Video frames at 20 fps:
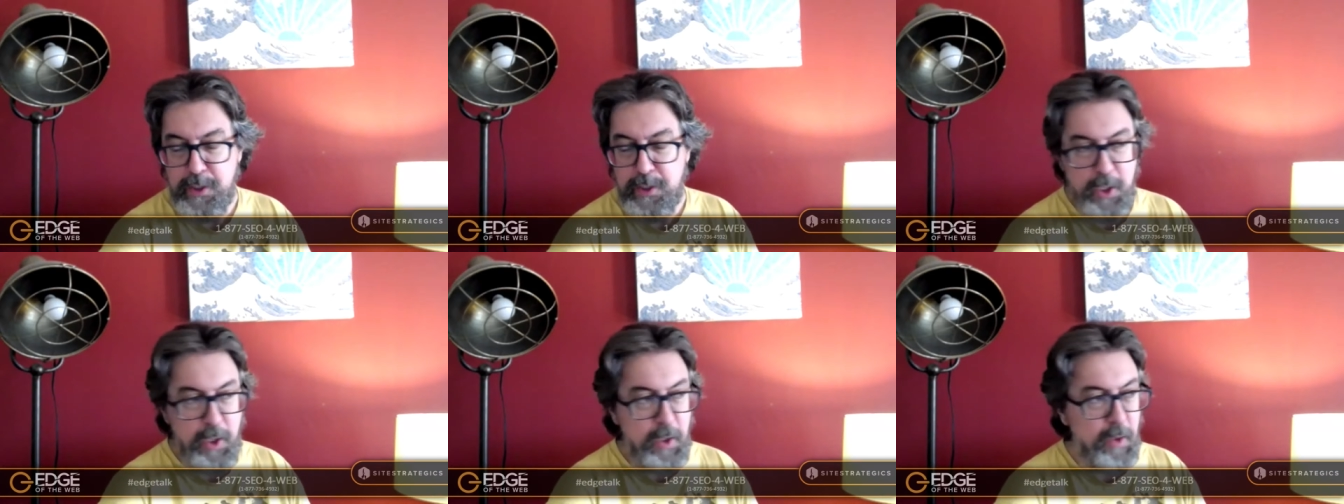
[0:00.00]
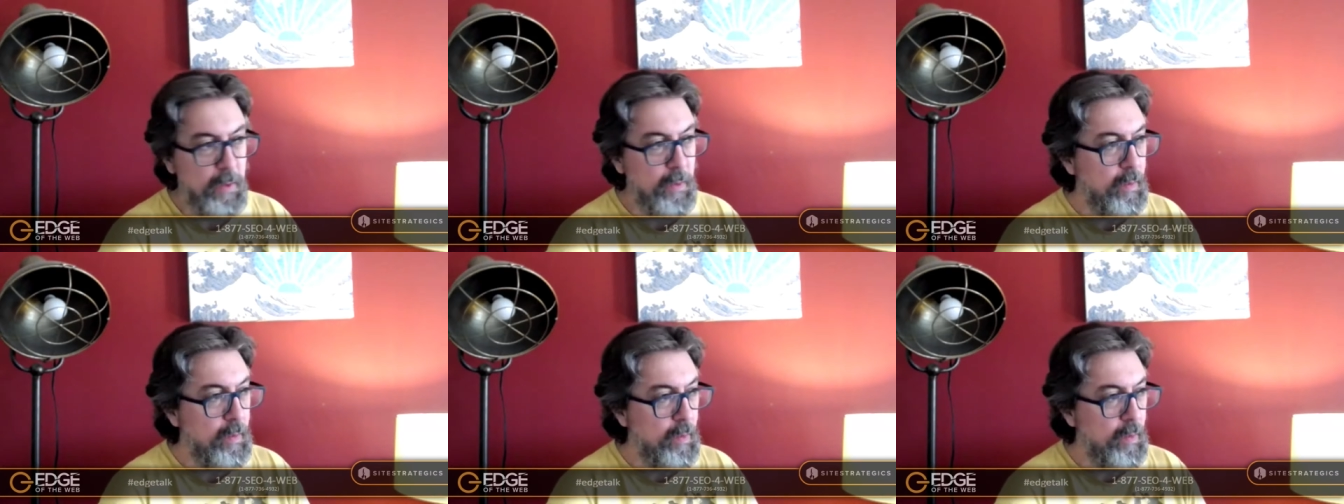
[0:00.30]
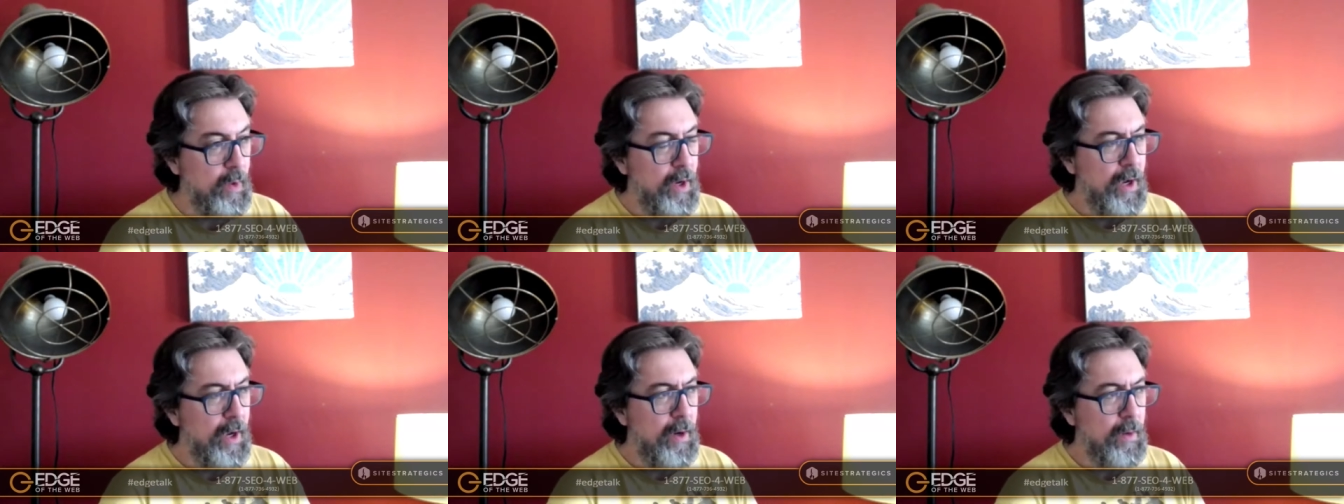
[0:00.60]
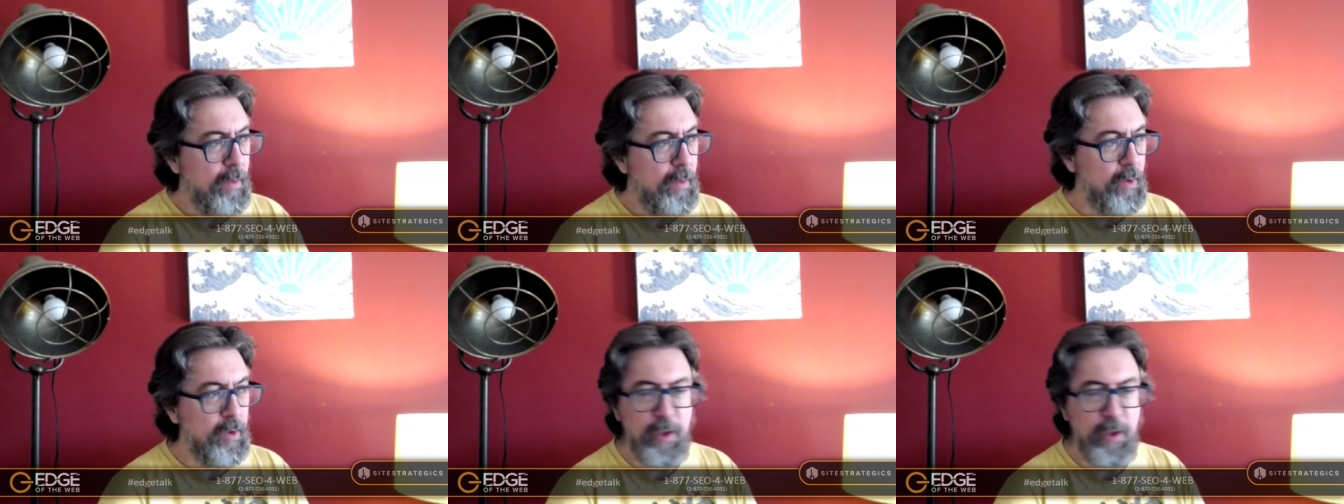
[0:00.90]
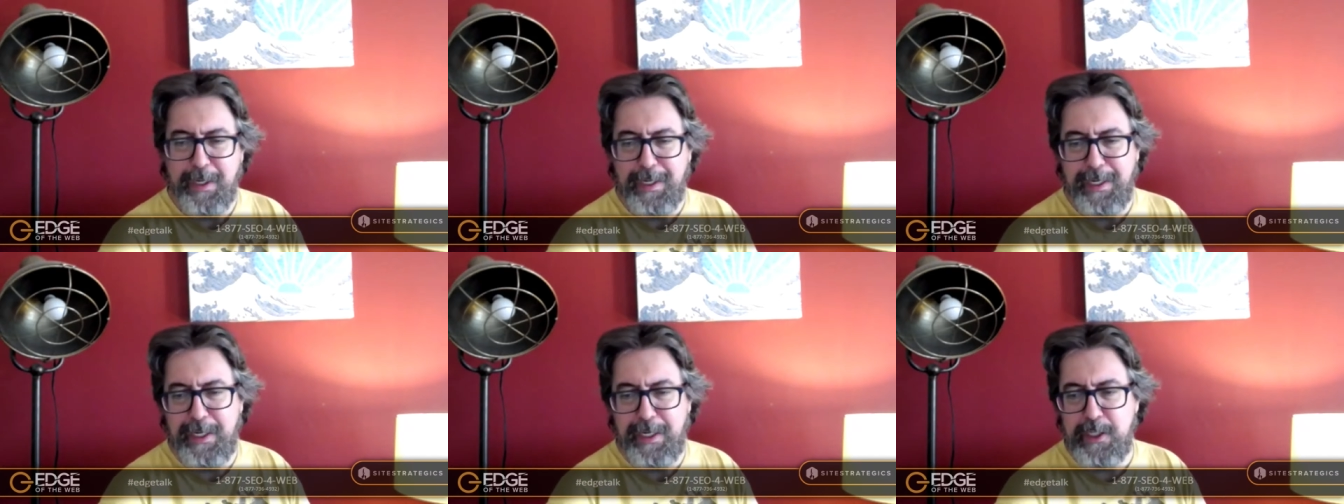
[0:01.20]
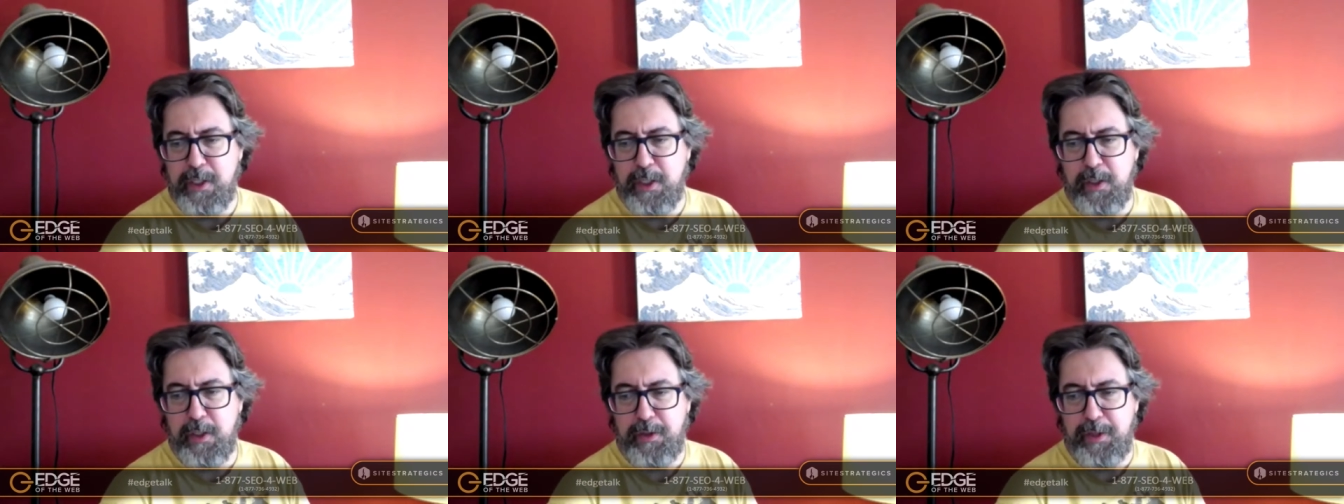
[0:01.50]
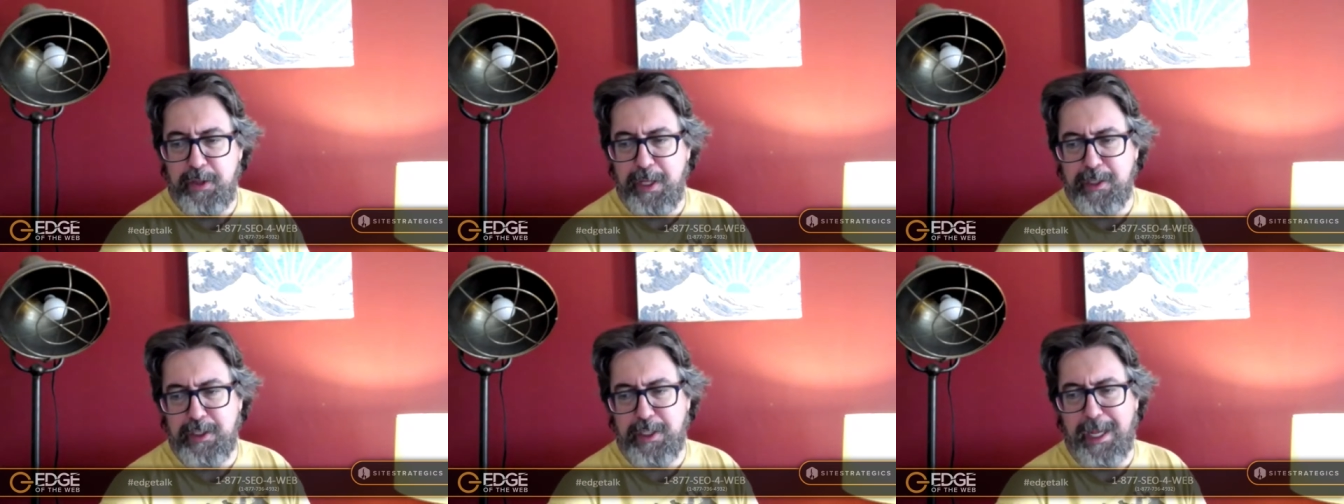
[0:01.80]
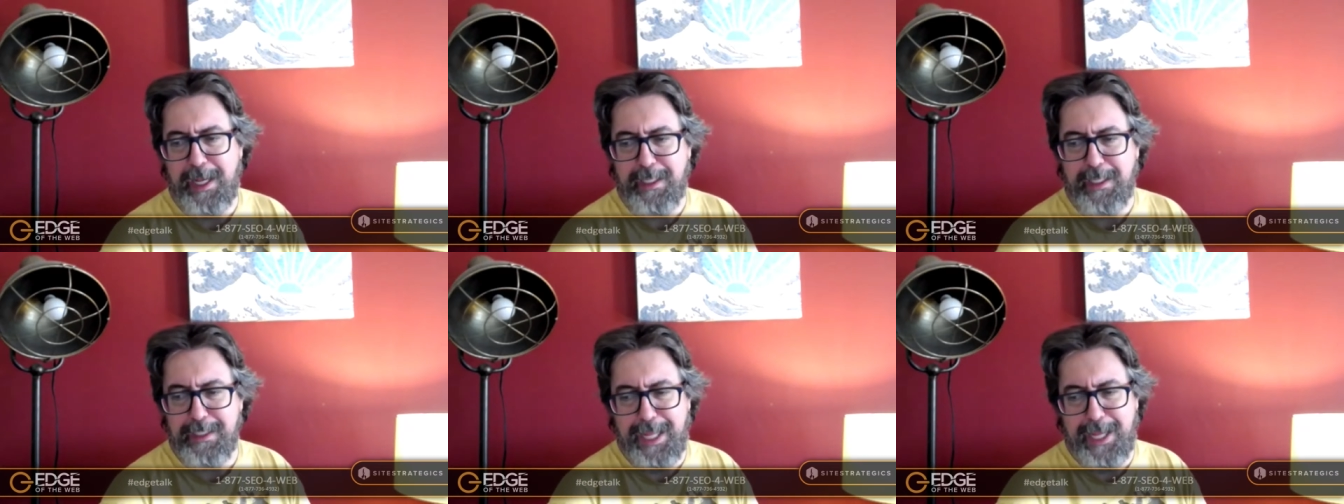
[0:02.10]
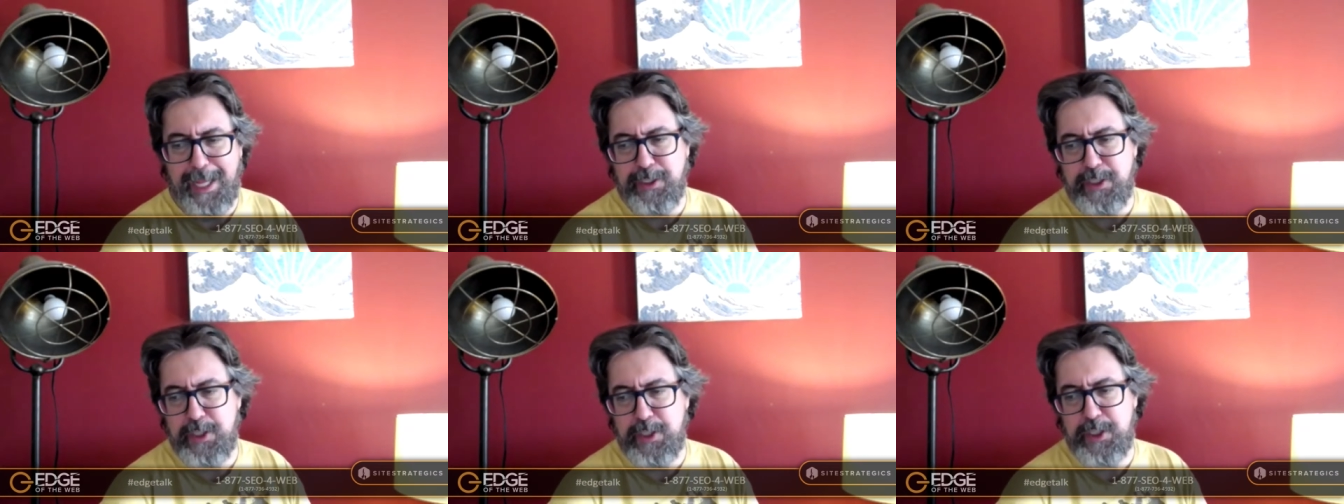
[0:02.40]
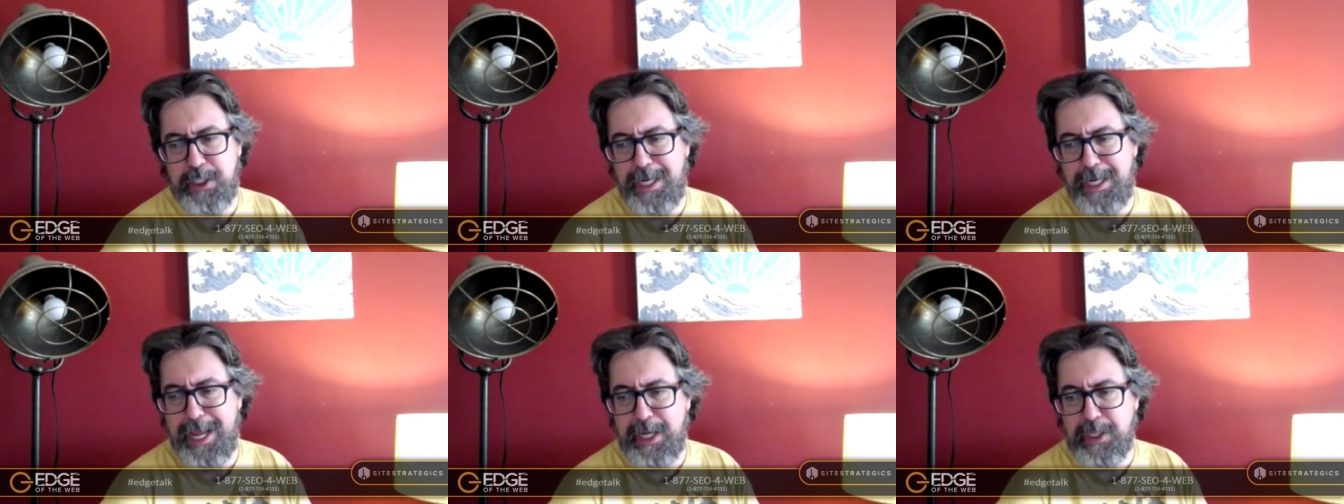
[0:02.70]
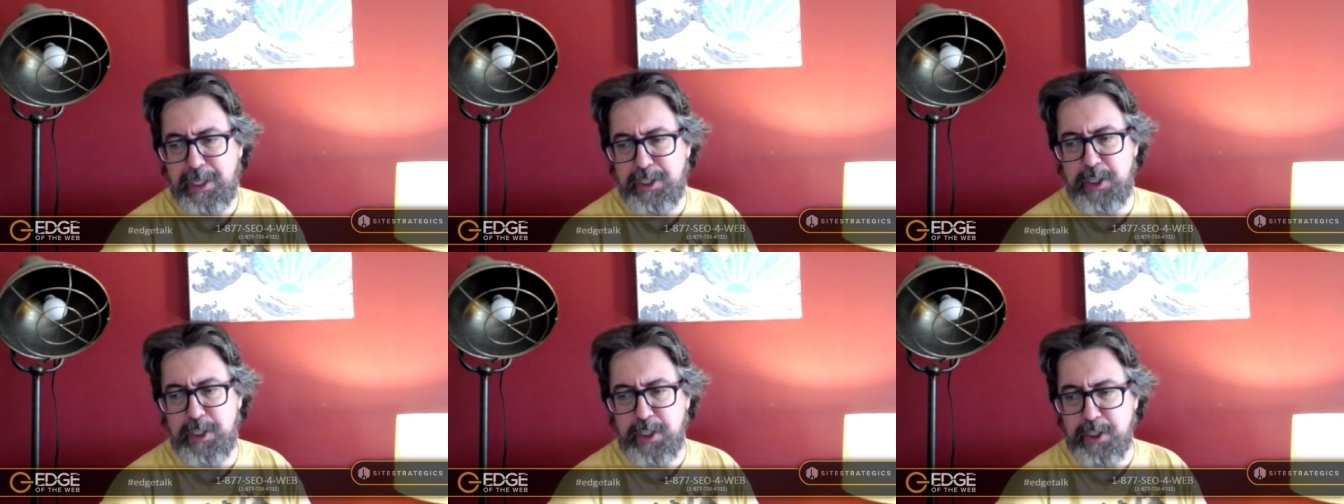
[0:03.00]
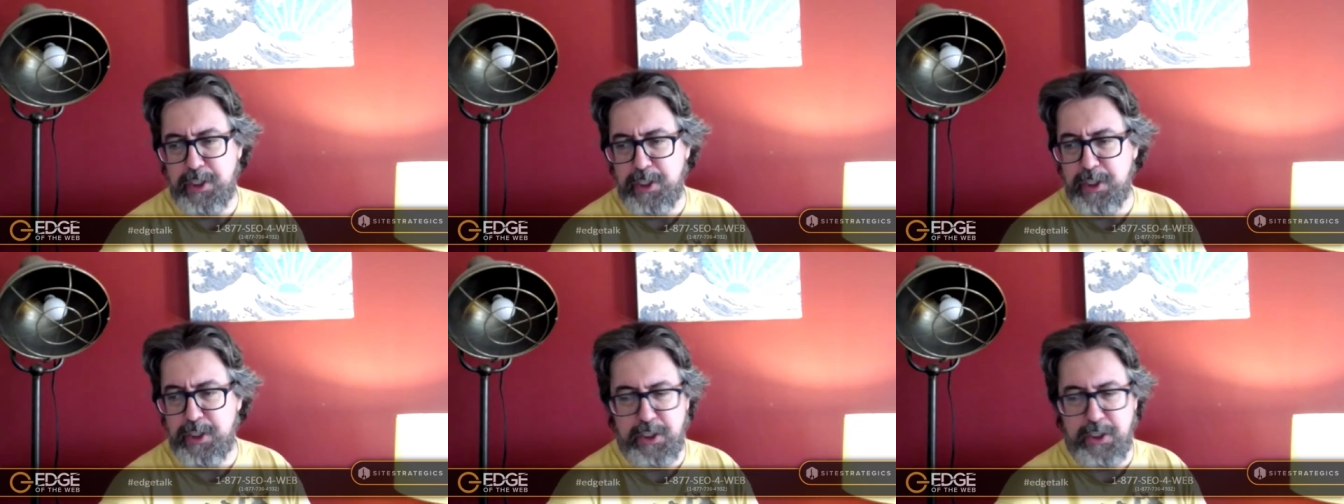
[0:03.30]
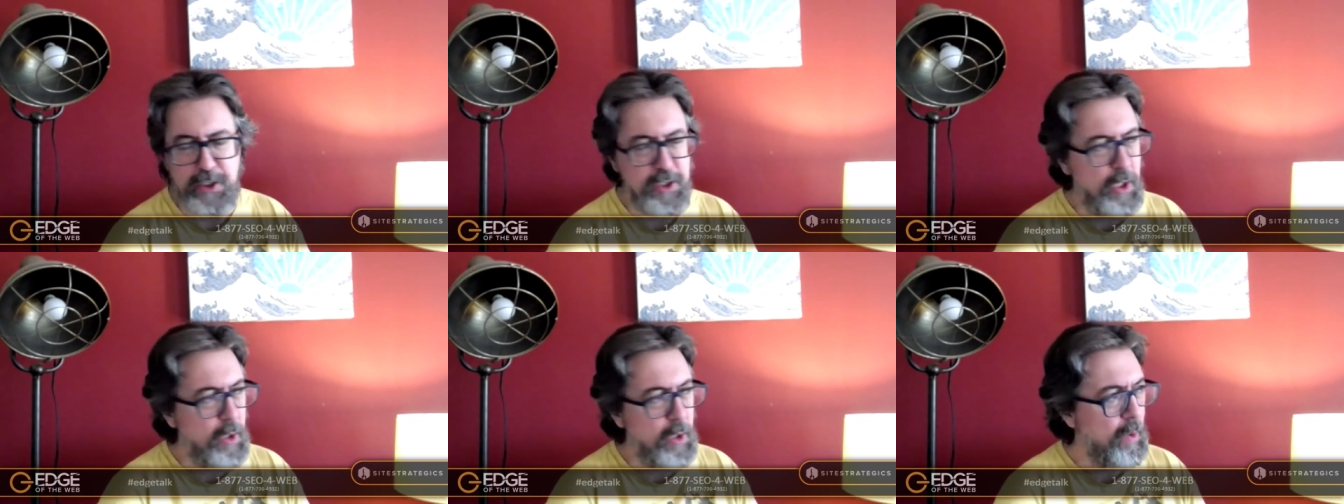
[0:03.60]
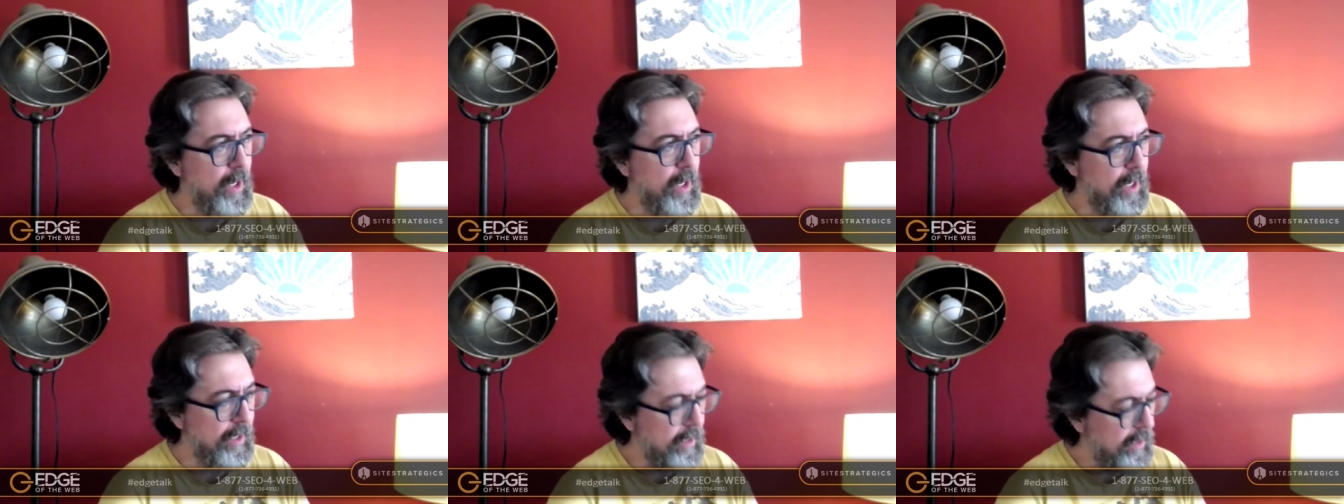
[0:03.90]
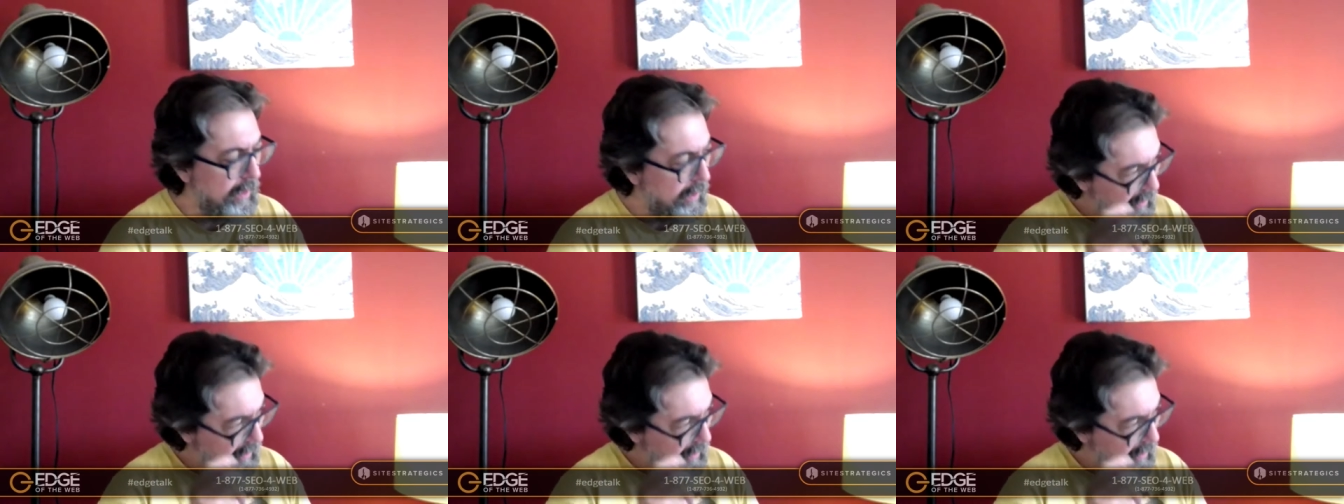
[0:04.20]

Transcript: So we're looking into things like LexisNexis and so on,